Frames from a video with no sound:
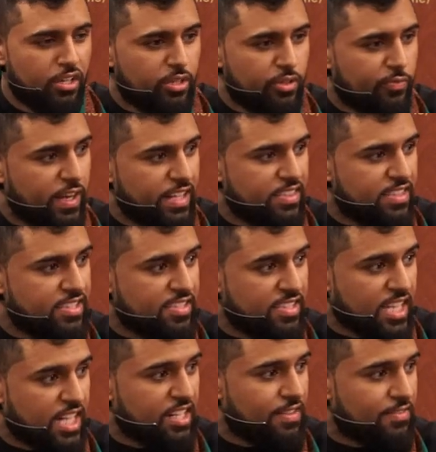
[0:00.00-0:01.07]
You find the
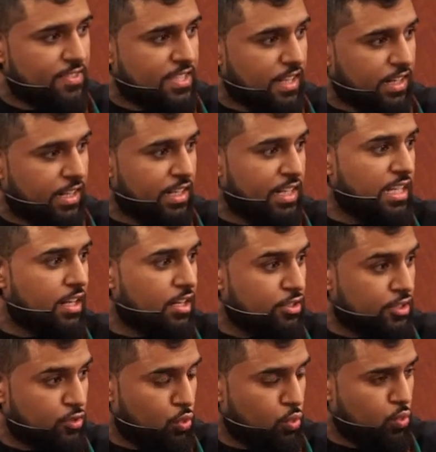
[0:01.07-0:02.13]
son of
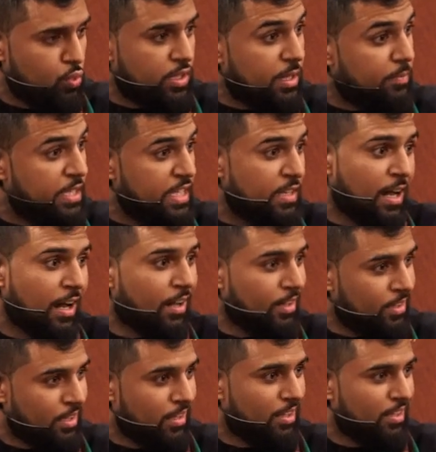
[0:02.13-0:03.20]
Zakaria is who Nabi
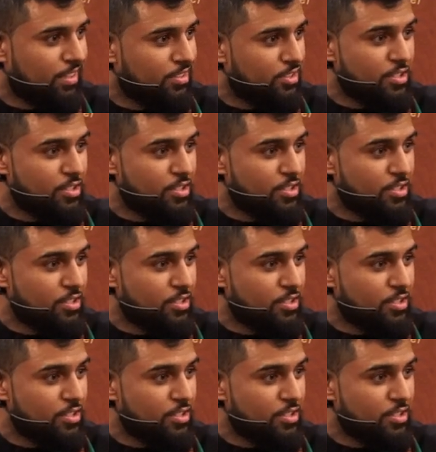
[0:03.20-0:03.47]
Yahya.